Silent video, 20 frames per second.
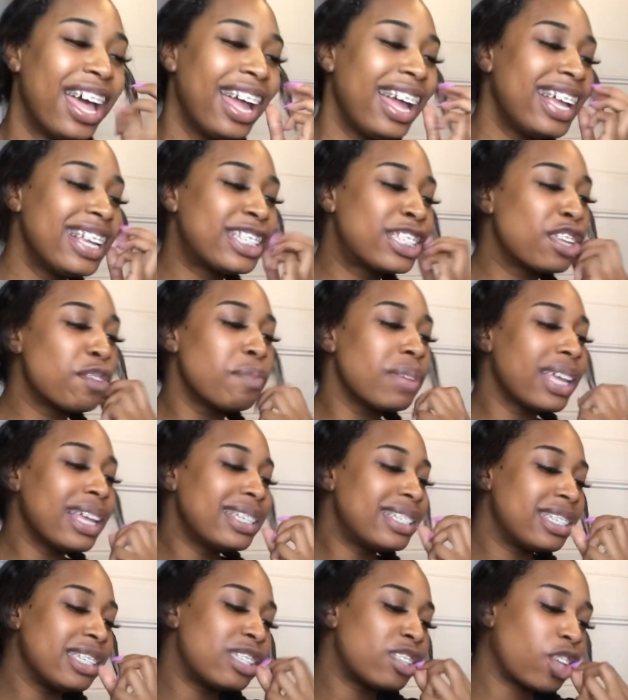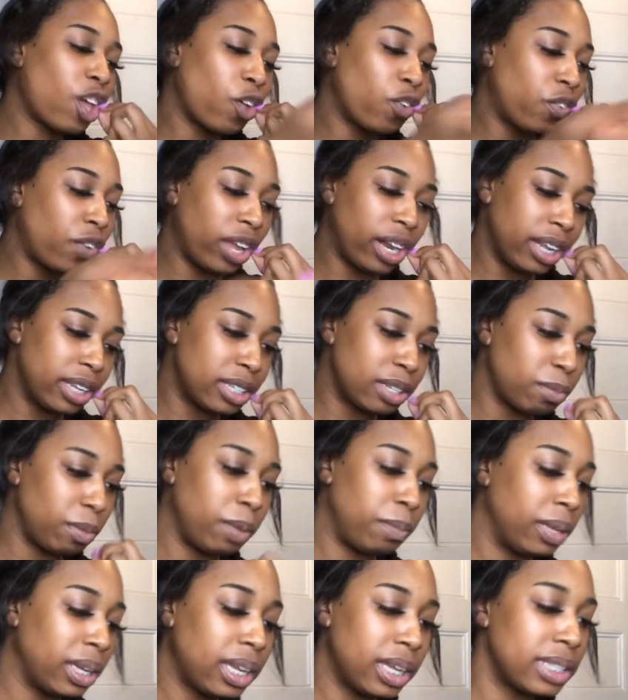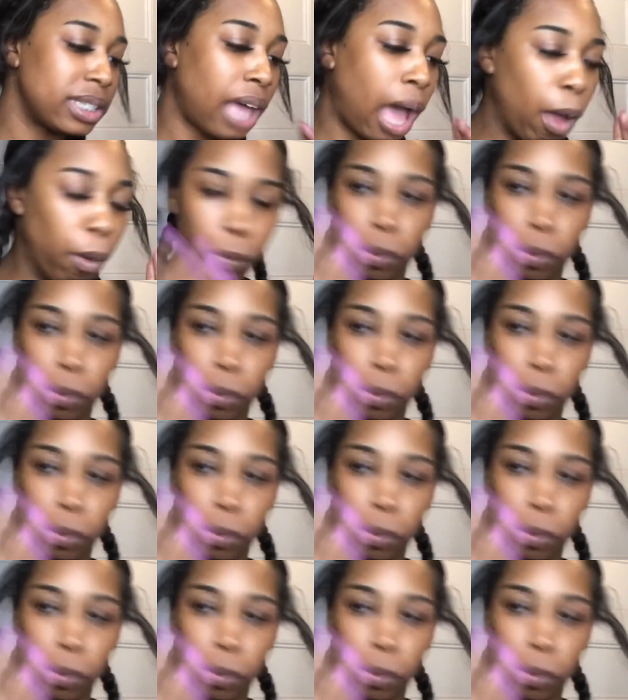It's just so funny to me because I